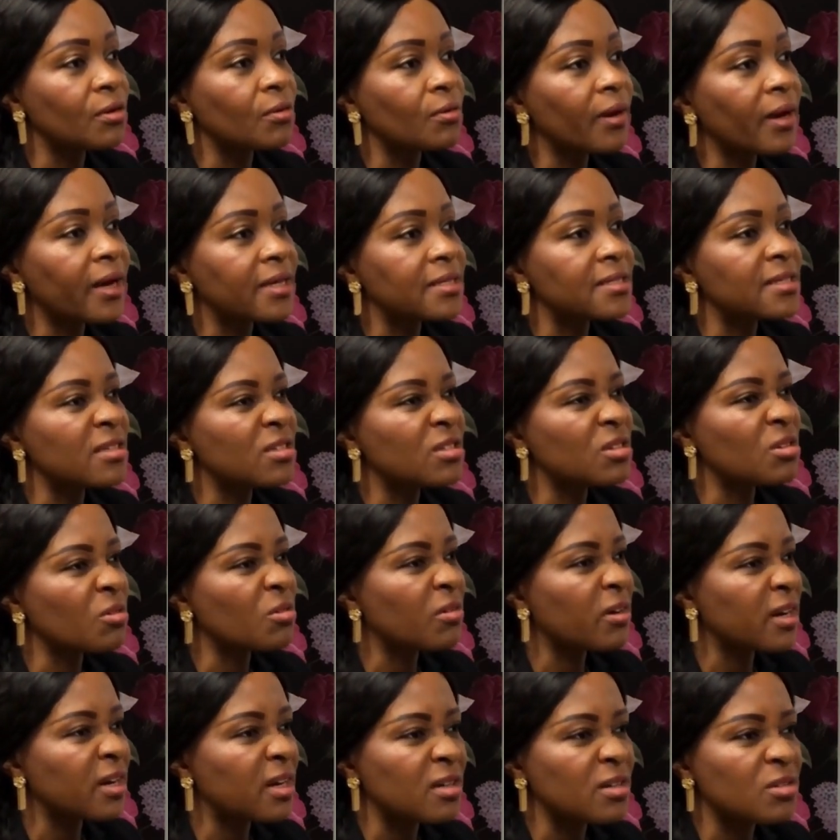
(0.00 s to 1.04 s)
assess your
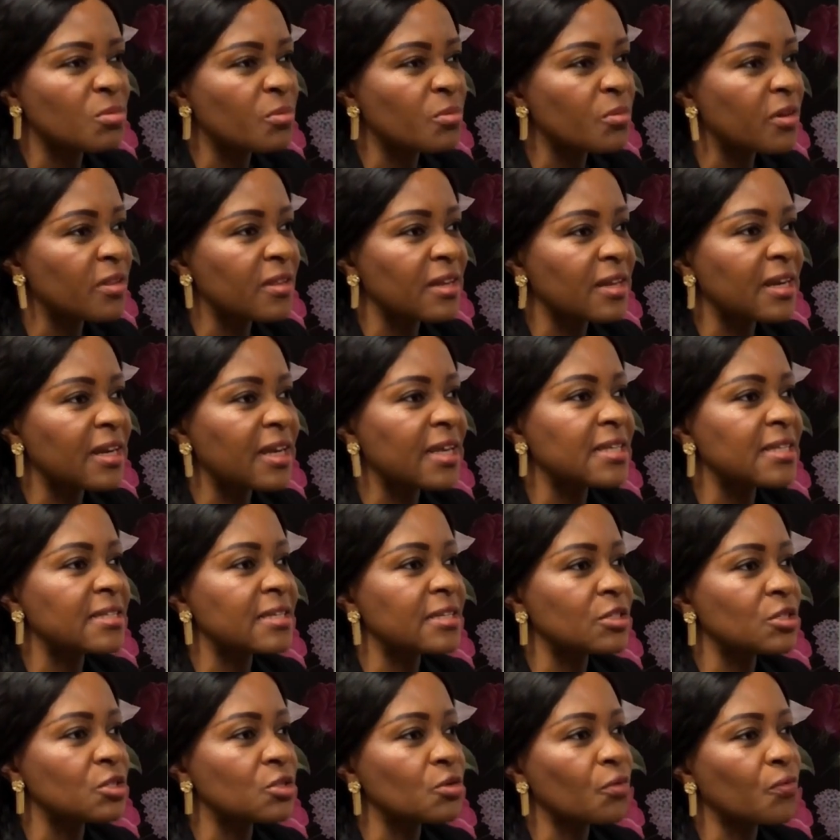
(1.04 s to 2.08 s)
credit worthiness
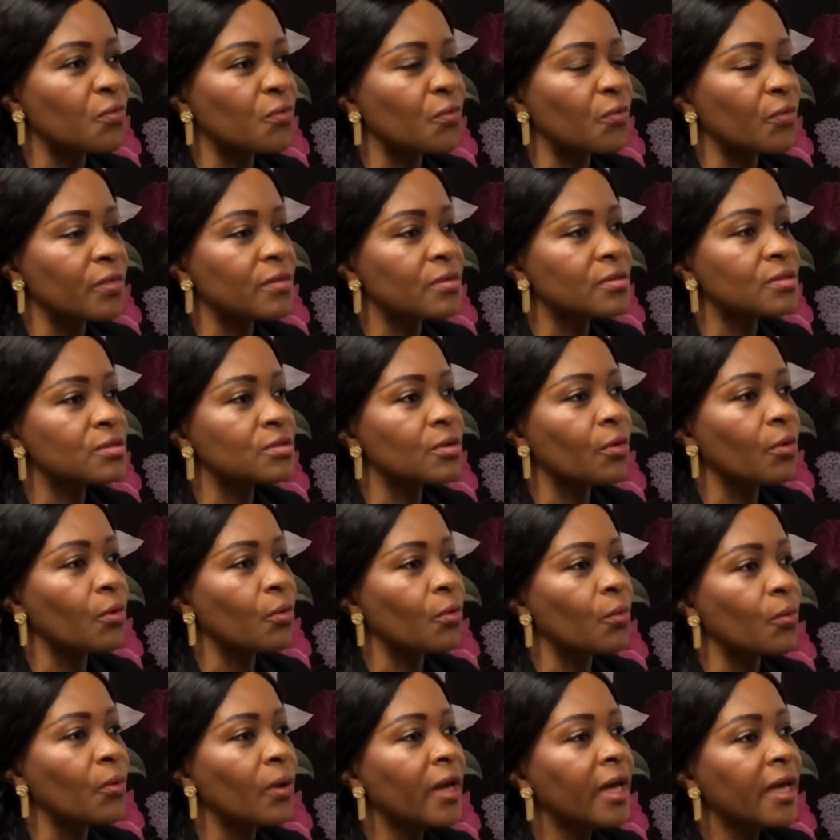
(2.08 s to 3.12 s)
and so forth.
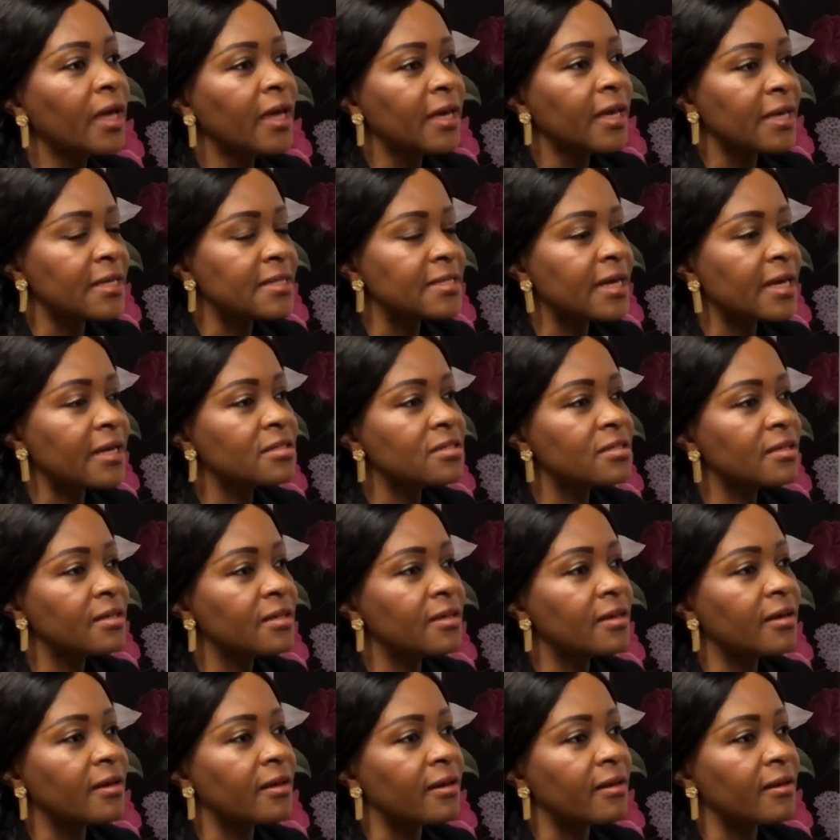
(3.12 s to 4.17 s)
So it's
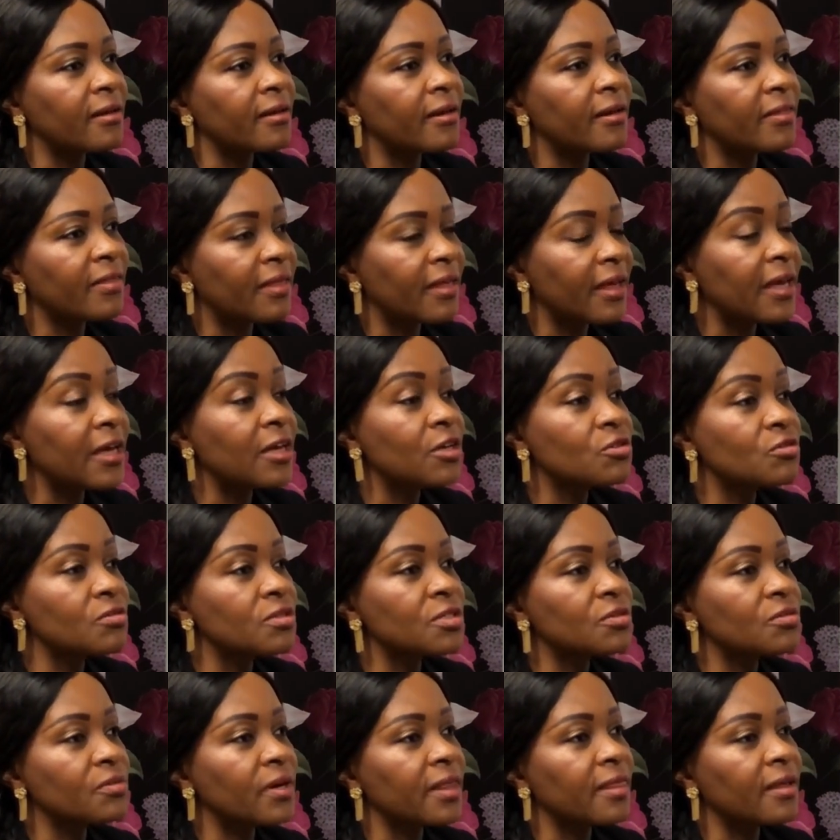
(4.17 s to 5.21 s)
actually the
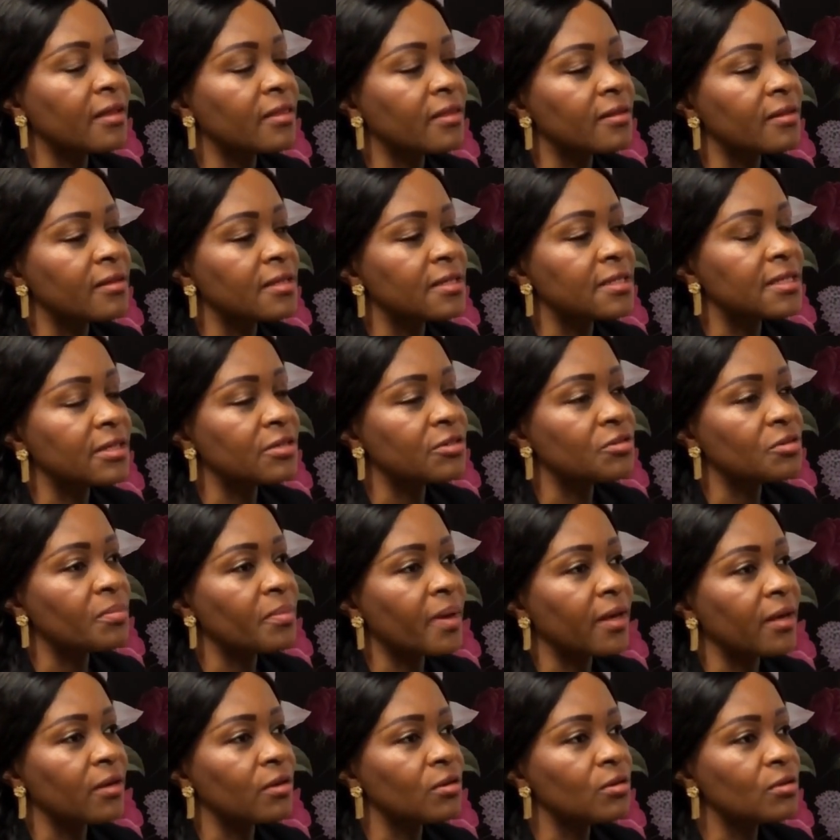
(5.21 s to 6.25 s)
interest rate that the central
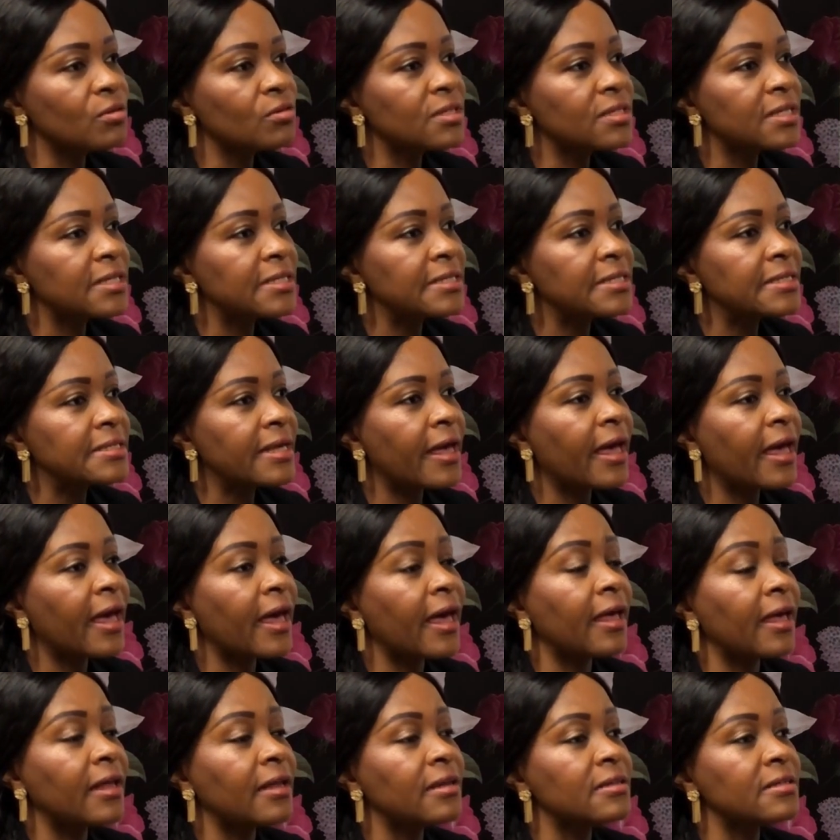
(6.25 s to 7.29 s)
bank uses.
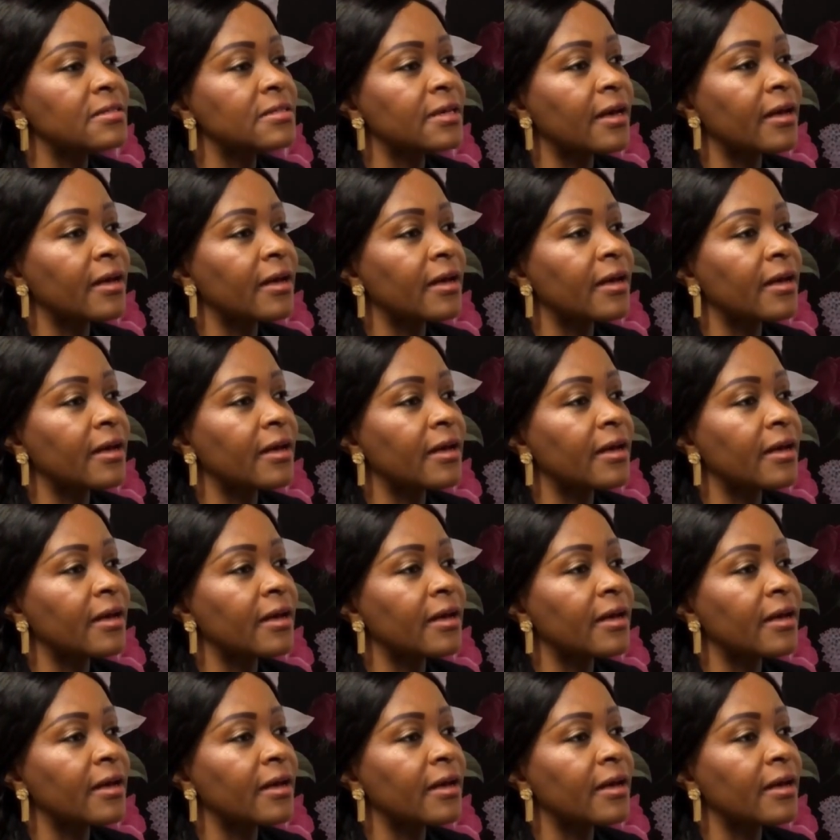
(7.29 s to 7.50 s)
And